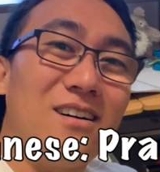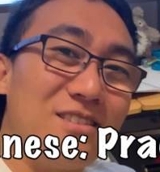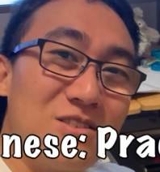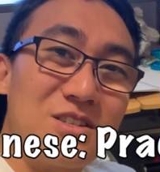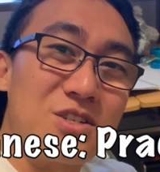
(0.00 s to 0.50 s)

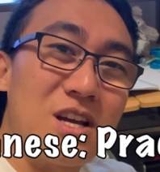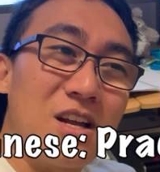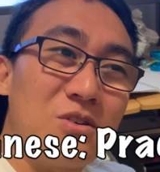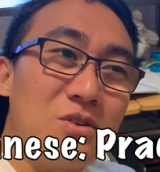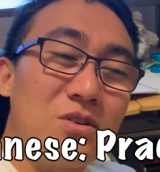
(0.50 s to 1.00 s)
there's a
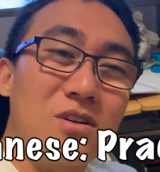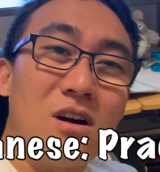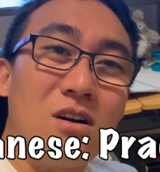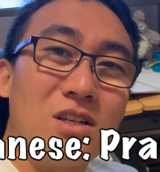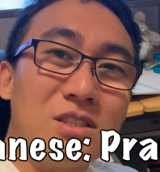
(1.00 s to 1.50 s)
channel
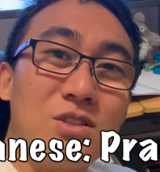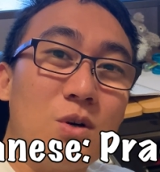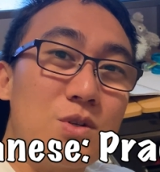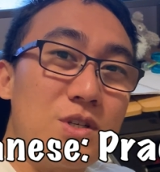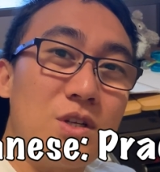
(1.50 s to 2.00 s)
called
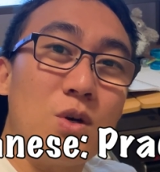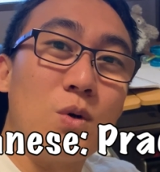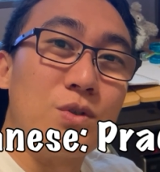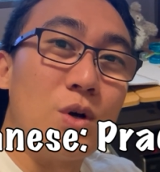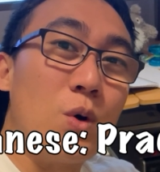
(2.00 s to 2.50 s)

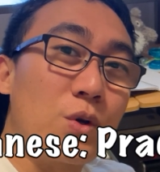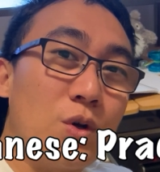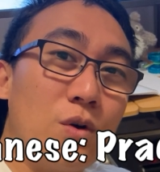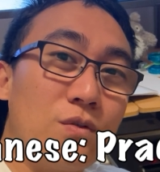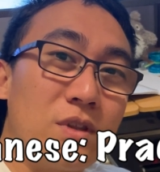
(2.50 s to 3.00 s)
Toshiyo
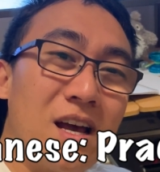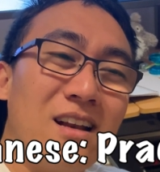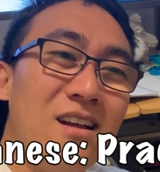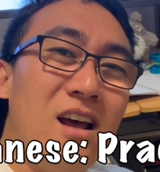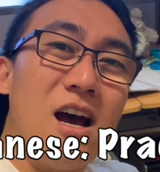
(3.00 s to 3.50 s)
Tokyo for that.
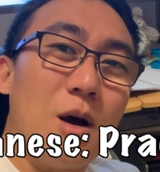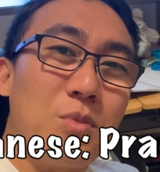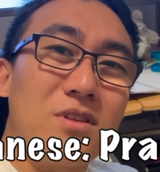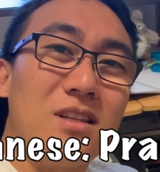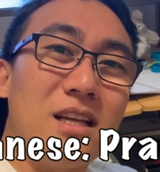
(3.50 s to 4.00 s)
I'll
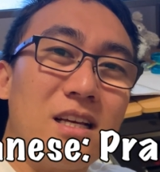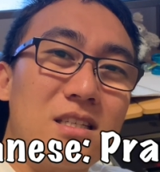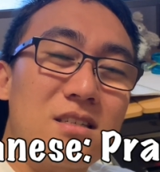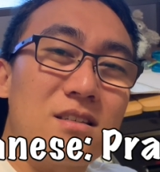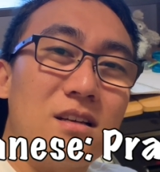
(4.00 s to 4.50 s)
put the
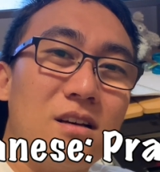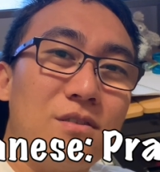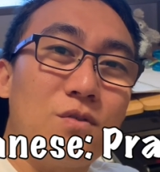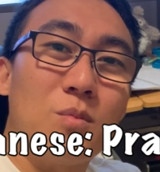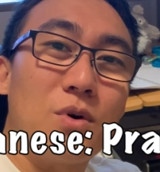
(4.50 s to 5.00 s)
links
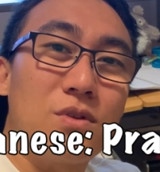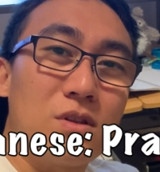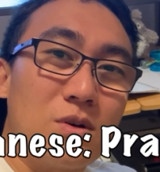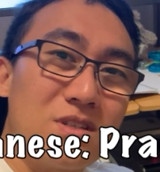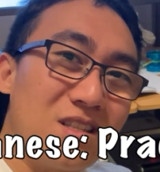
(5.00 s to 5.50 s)
for both of
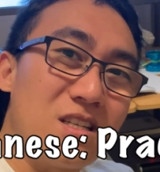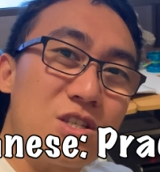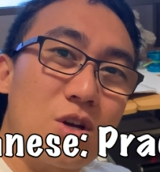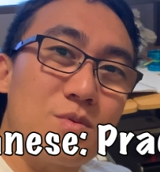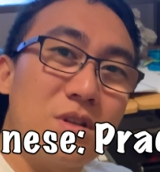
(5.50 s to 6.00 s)
those in the
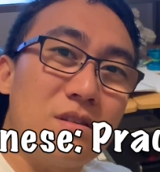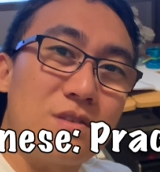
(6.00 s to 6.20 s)
description of this